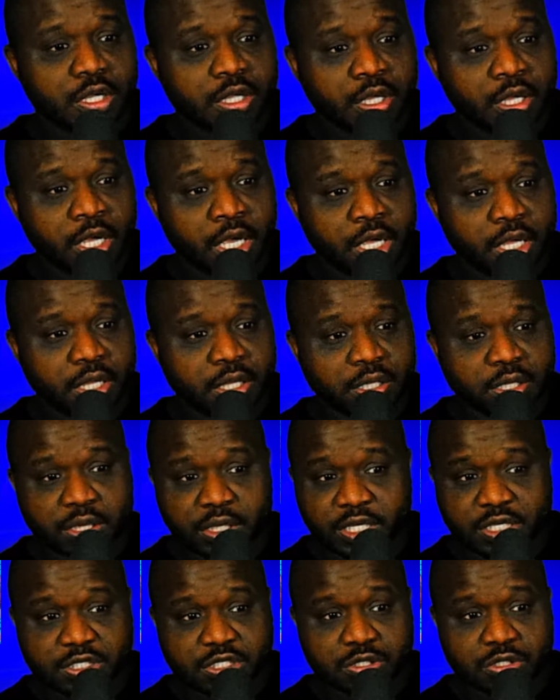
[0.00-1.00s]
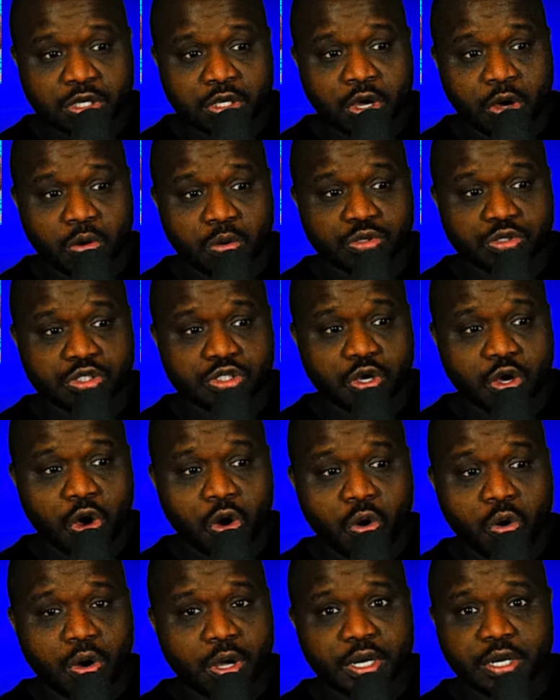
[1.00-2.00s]
and the list goes
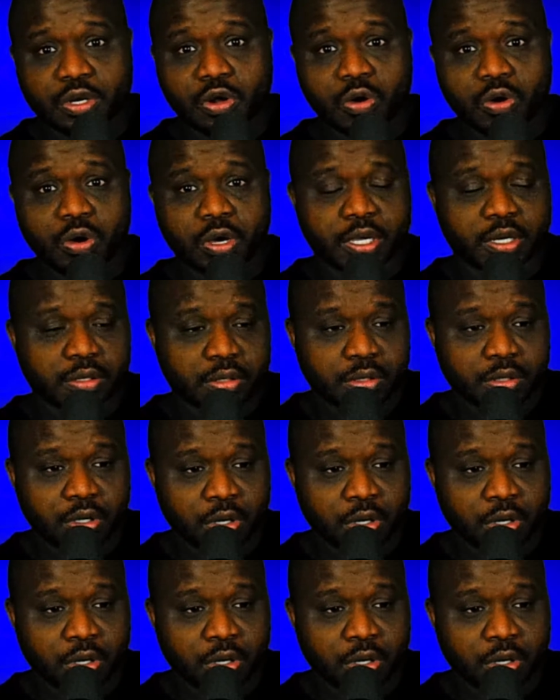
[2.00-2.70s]
on and on.